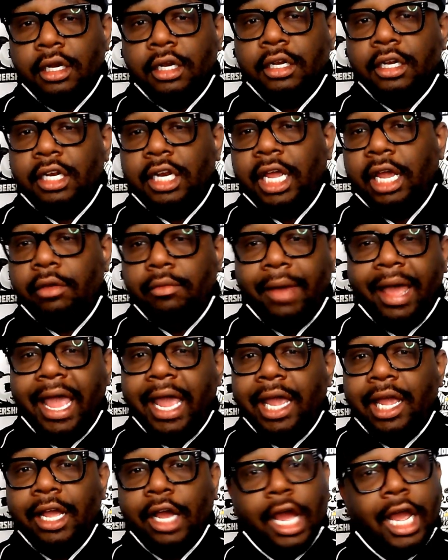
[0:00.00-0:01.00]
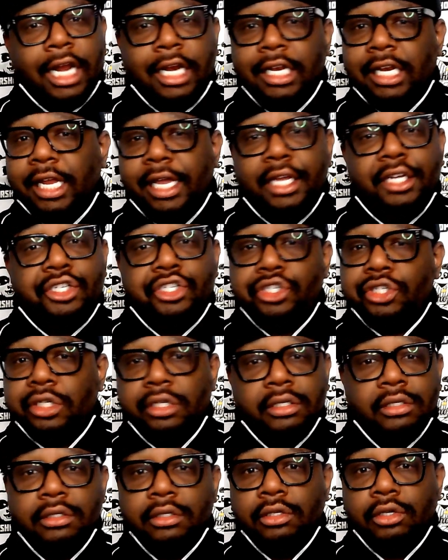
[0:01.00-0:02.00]
leeway, a leash,
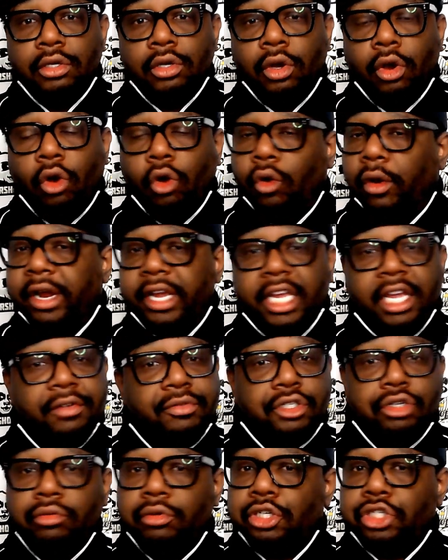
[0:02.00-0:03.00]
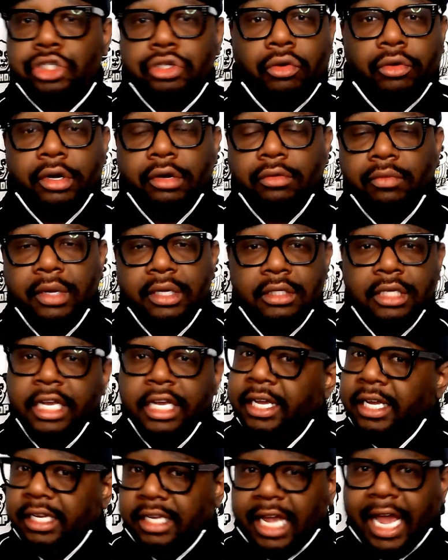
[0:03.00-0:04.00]
or it gives you a shorter one.
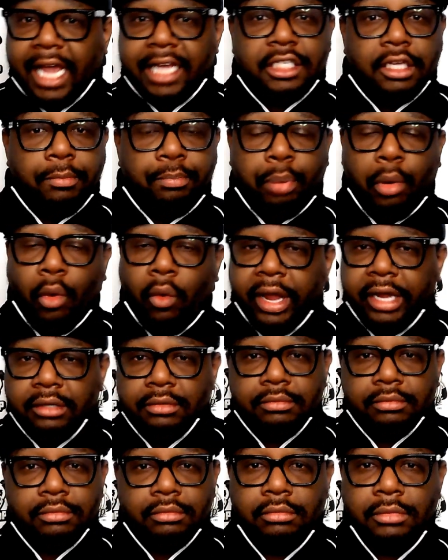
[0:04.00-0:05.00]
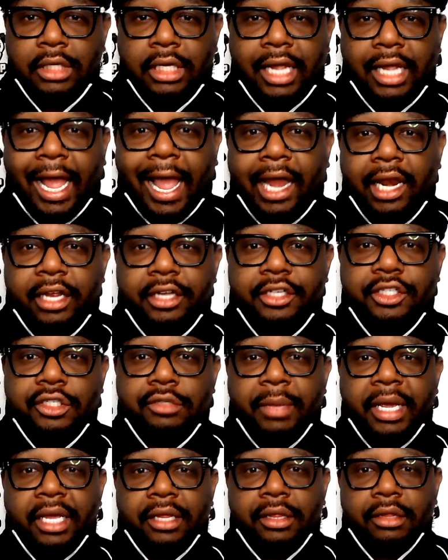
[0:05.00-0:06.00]
Case in point, Alex
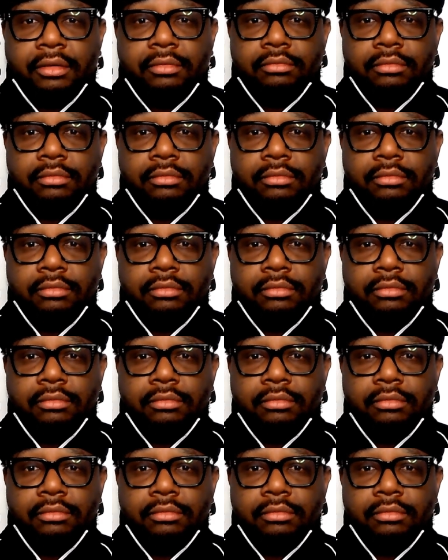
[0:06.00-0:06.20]
Smith.